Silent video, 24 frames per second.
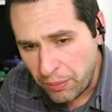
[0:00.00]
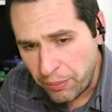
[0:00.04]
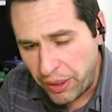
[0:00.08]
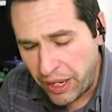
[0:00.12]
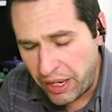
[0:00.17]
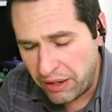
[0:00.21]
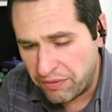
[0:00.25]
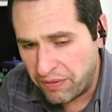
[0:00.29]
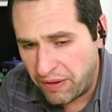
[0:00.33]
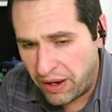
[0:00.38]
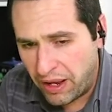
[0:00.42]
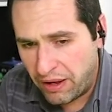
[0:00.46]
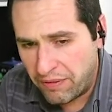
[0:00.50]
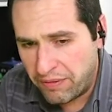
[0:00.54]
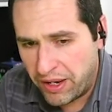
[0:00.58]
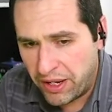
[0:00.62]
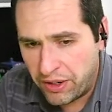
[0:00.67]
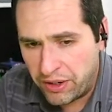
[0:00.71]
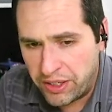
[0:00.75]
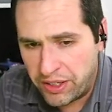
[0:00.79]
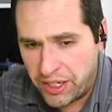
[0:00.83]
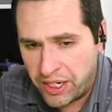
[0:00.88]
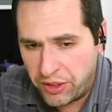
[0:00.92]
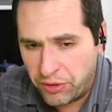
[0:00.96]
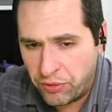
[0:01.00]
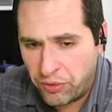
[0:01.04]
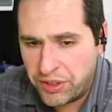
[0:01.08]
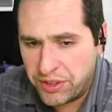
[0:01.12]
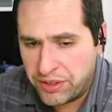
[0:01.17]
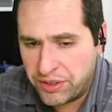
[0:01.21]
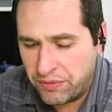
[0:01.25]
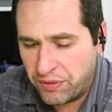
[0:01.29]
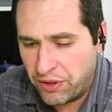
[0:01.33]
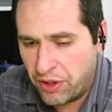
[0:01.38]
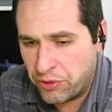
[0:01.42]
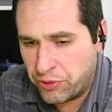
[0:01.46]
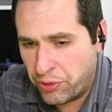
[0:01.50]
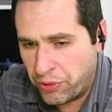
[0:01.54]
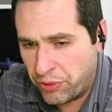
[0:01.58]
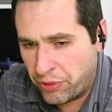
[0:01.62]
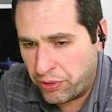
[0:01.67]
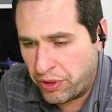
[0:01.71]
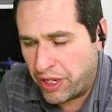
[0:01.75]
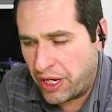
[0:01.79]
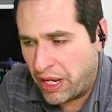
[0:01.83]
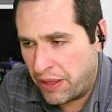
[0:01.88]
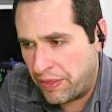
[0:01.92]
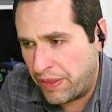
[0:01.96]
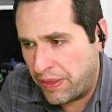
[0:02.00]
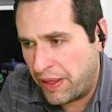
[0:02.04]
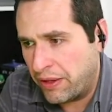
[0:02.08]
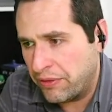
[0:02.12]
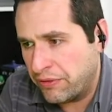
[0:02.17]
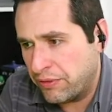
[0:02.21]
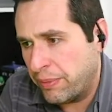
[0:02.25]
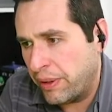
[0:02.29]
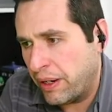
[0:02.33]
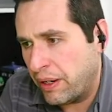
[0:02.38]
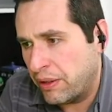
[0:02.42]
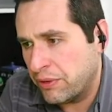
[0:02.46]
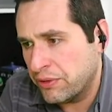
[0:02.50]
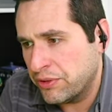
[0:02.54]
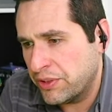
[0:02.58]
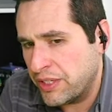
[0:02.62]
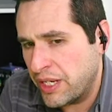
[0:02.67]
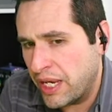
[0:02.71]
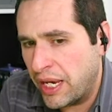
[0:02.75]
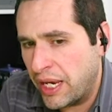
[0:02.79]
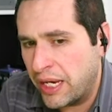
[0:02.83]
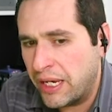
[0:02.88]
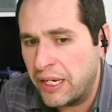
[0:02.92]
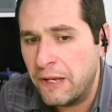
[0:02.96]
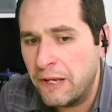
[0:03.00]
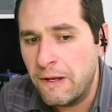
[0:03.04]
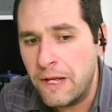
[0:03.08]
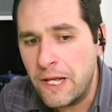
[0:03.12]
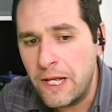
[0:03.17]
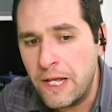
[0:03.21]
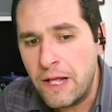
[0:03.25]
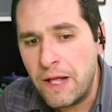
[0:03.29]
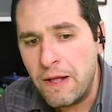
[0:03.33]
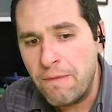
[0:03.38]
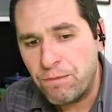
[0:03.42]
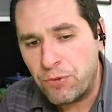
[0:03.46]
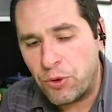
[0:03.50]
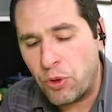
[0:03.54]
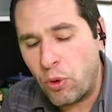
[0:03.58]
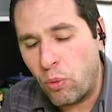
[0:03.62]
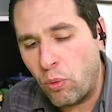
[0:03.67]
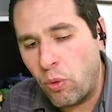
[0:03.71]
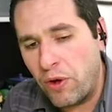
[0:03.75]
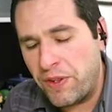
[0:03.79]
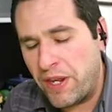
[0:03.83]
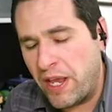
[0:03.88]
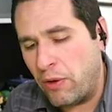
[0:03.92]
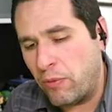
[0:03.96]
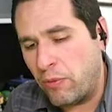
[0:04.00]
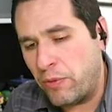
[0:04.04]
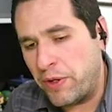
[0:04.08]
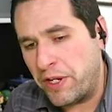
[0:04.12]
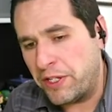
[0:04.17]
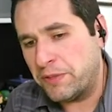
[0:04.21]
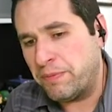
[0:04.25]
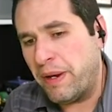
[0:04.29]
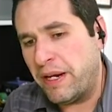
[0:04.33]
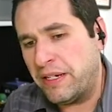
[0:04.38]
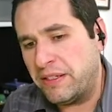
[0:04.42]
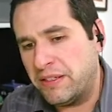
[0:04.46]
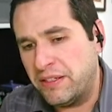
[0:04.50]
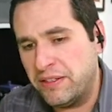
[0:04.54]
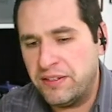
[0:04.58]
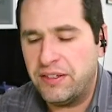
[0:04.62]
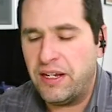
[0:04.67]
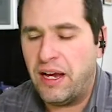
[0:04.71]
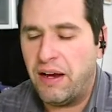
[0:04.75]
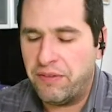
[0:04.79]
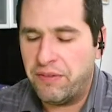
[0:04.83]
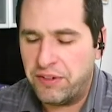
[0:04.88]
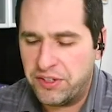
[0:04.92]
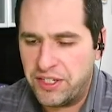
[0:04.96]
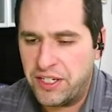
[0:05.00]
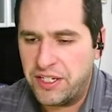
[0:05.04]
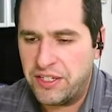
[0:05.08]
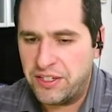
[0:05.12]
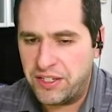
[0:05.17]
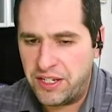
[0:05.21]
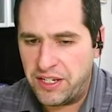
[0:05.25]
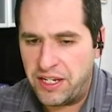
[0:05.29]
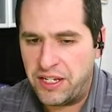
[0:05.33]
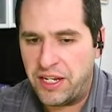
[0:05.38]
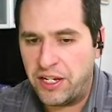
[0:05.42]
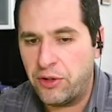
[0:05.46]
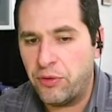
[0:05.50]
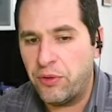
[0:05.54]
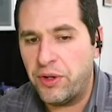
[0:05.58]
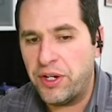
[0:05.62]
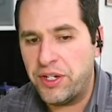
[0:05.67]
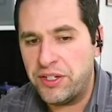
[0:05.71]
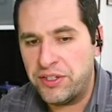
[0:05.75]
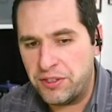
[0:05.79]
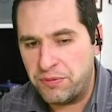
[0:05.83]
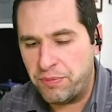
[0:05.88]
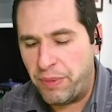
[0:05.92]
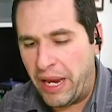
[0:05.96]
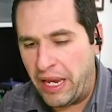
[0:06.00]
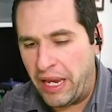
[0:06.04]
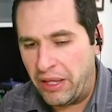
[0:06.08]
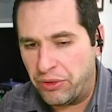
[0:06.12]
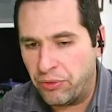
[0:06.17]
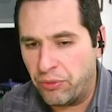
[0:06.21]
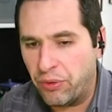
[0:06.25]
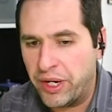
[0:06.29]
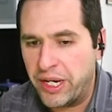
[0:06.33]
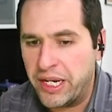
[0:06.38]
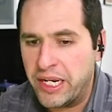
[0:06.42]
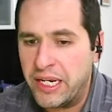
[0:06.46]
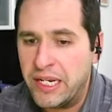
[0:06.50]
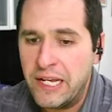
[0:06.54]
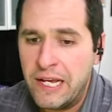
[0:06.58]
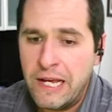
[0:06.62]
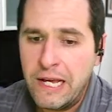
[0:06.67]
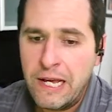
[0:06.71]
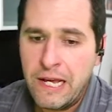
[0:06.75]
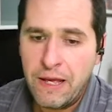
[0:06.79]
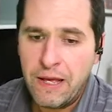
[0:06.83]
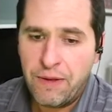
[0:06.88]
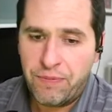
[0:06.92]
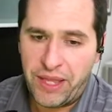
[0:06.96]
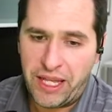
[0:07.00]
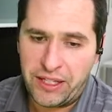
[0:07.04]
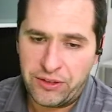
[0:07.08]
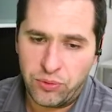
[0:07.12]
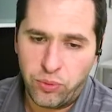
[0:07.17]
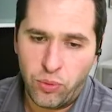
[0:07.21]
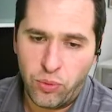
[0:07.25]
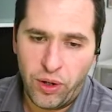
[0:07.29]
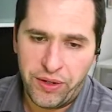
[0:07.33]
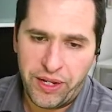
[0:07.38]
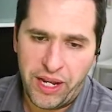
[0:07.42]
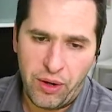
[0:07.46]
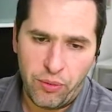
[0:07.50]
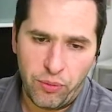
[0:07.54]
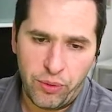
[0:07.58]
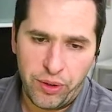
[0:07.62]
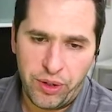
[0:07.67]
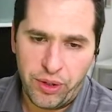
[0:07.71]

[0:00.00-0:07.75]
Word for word: PADD five had an increase of 139,000 barrels a day. The one that we expect to obviously see an increase is PADD three that's one that